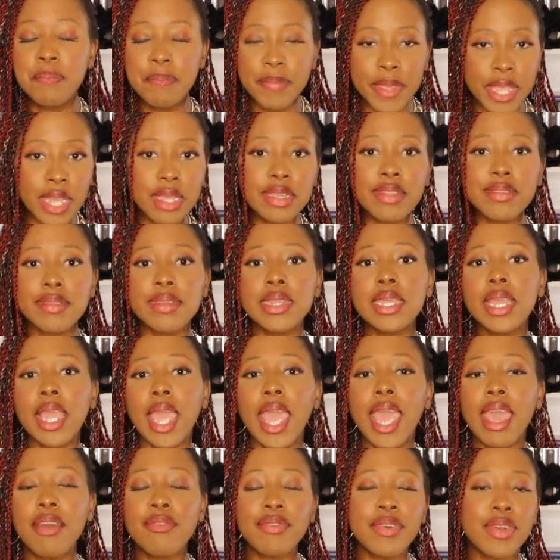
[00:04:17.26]
biggest
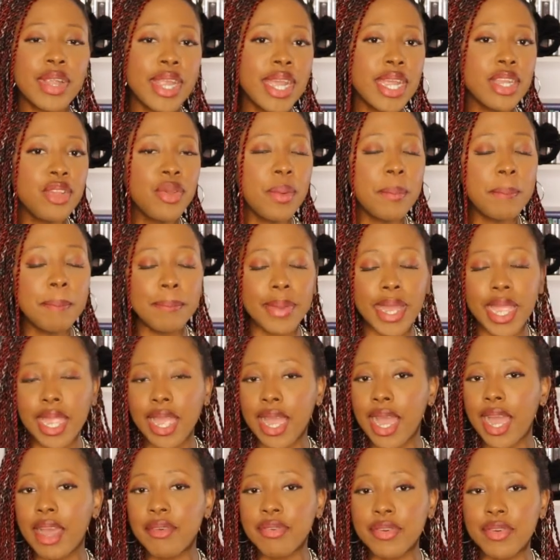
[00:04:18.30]
thing ever, and you
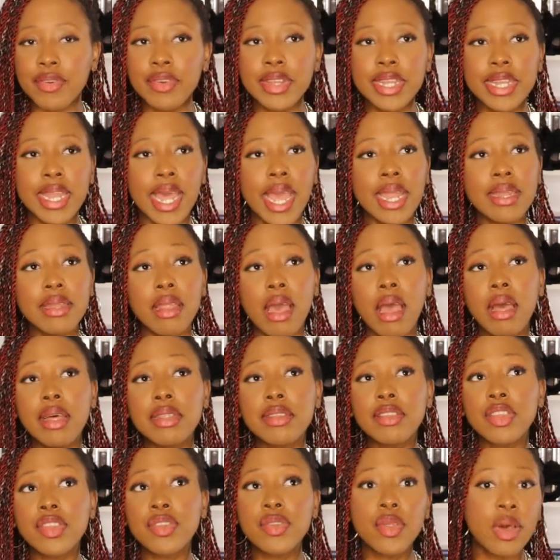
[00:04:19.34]
might have heard that
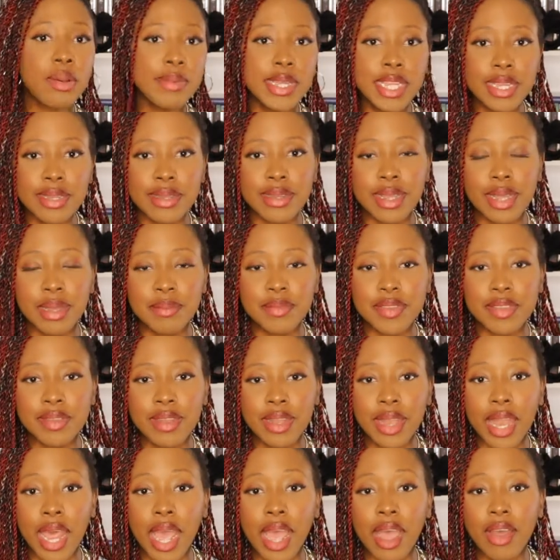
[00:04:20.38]
so many
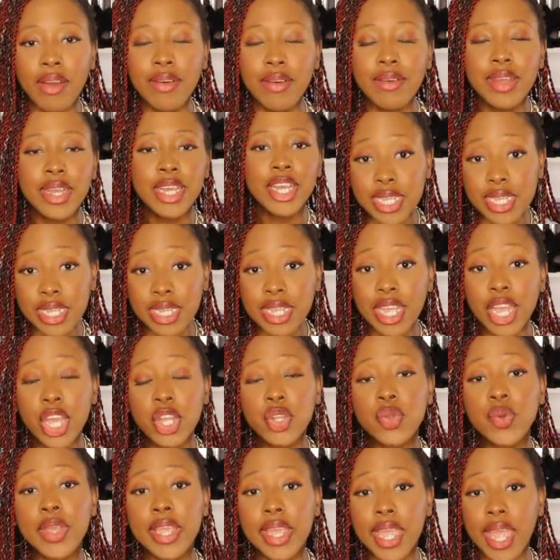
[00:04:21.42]
times now. Key
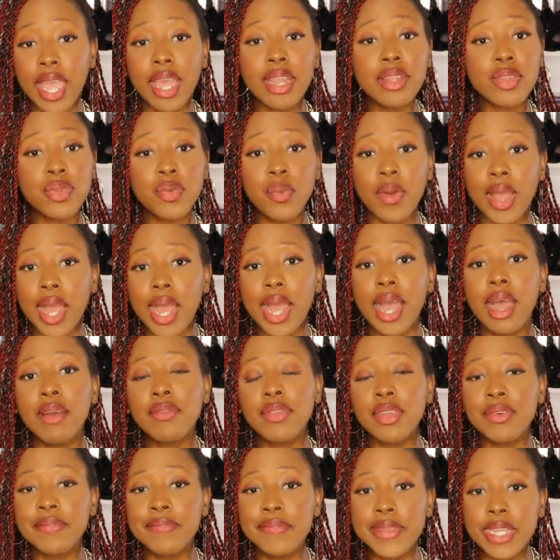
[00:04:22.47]
to get to
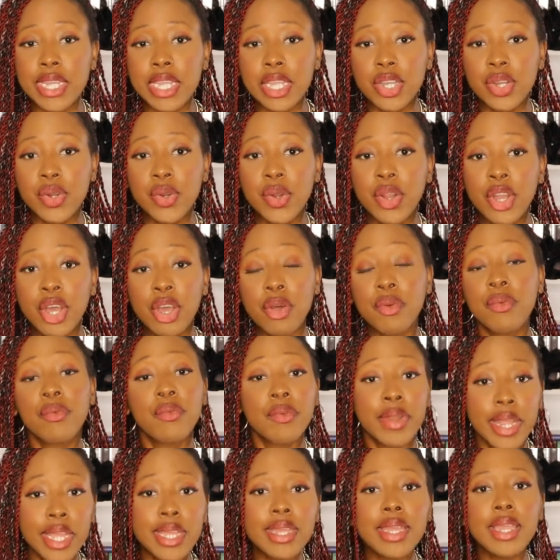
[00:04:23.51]
have your video
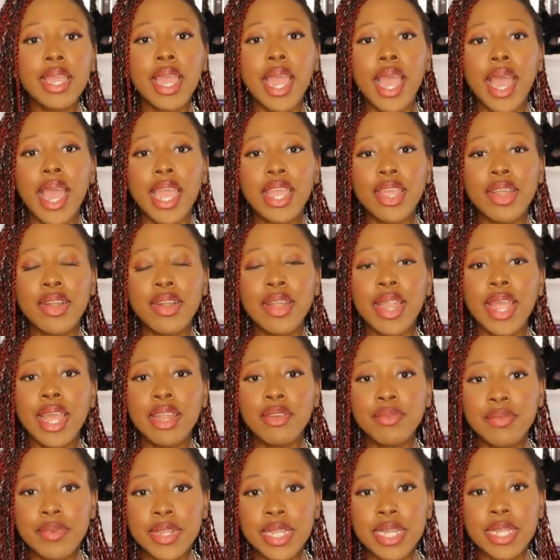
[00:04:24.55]
ranking higher
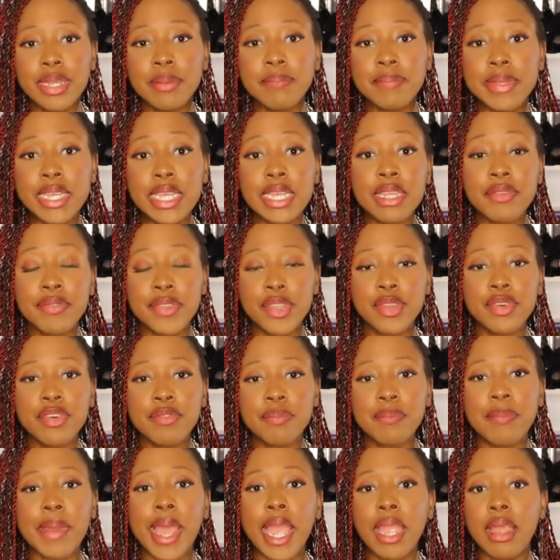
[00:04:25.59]
and really being
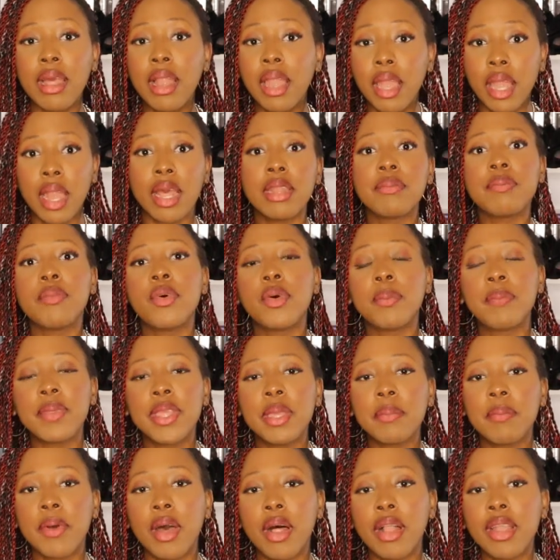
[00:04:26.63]
viewed by a lot more
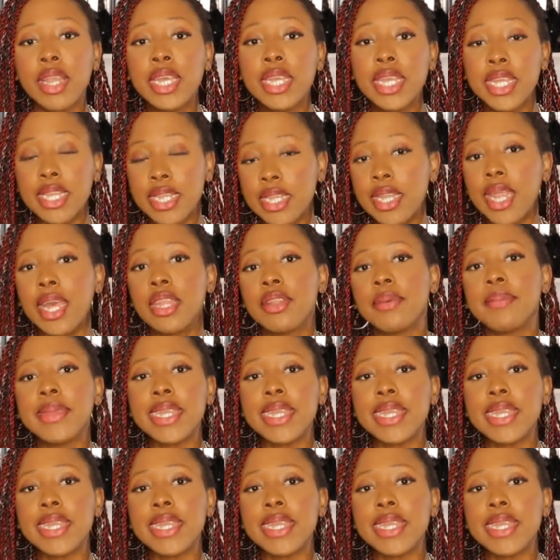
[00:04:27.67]
people than at the